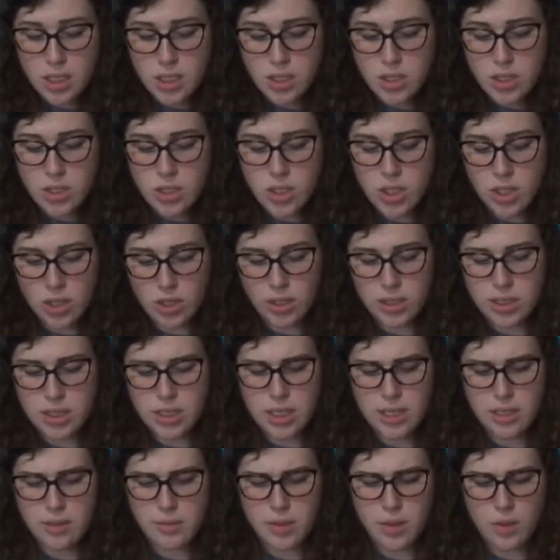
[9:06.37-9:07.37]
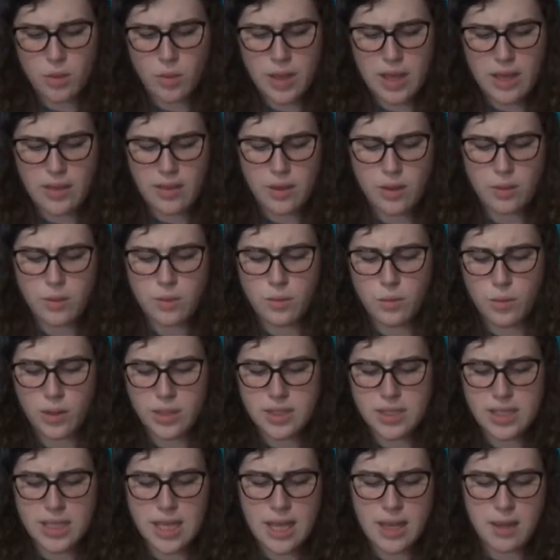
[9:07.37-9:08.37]
She looked at him in a way that once
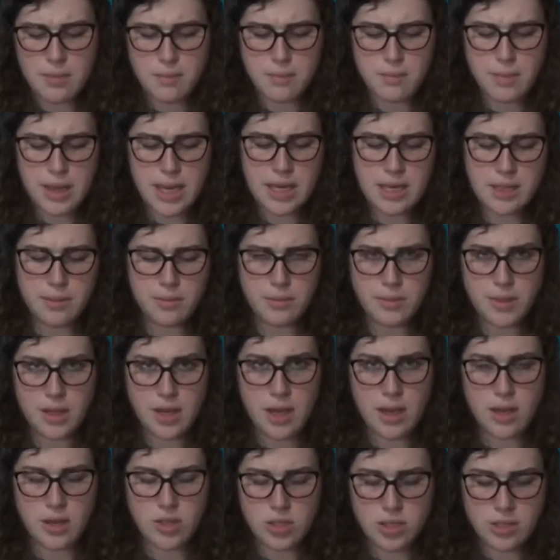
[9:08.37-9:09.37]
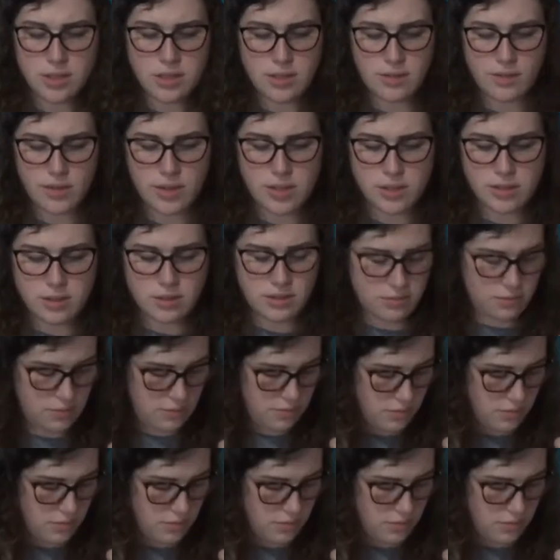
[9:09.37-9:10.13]
again made him conscious of his